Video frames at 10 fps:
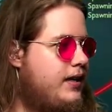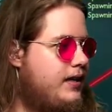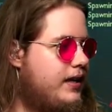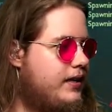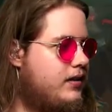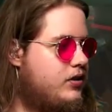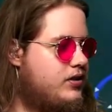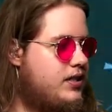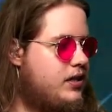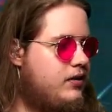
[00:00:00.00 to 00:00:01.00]
Like, because
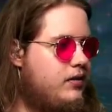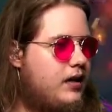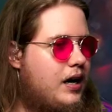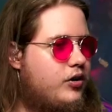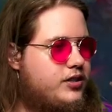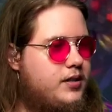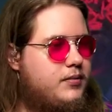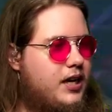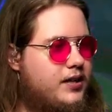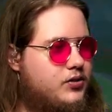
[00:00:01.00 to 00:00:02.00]
here our team
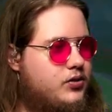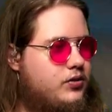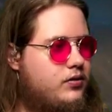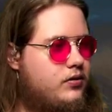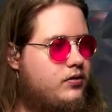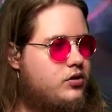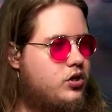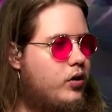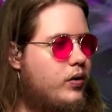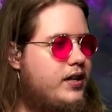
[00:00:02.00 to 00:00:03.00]
dies,
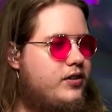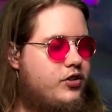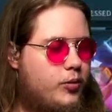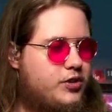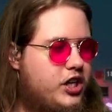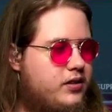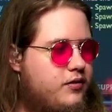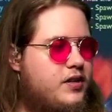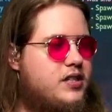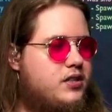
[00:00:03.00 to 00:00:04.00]
so the
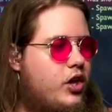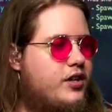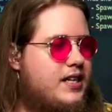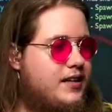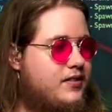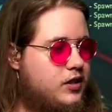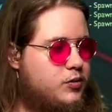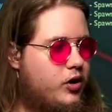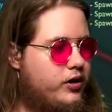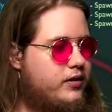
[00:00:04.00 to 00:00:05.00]
objective is lost at this
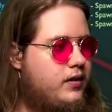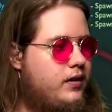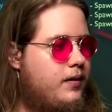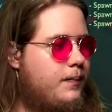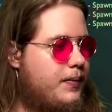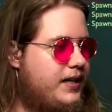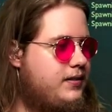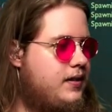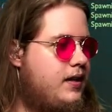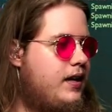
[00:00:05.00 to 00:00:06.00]
point. But
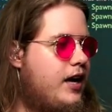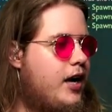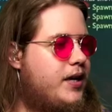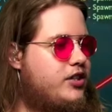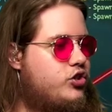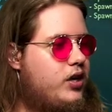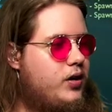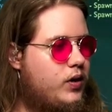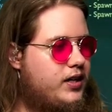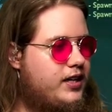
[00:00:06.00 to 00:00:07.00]
I managed to get
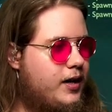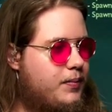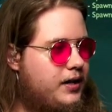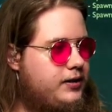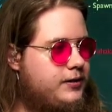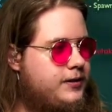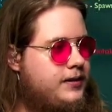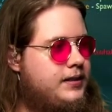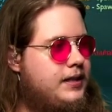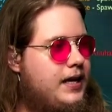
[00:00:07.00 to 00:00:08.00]
one clapback,
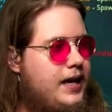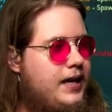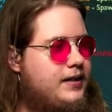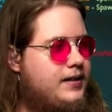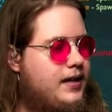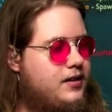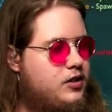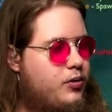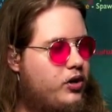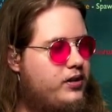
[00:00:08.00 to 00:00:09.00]
and at this
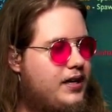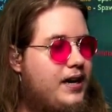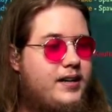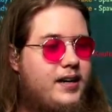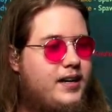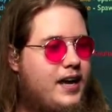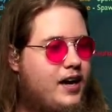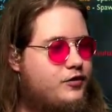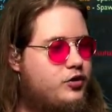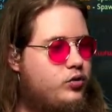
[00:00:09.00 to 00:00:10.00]
point I kind of
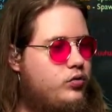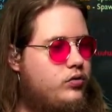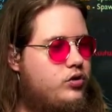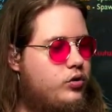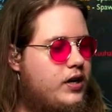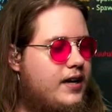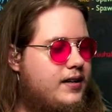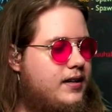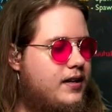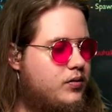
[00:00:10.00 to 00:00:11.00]
have to get
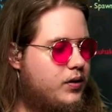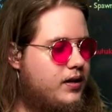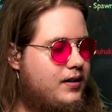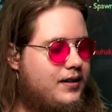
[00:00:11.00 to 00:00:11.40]
another one.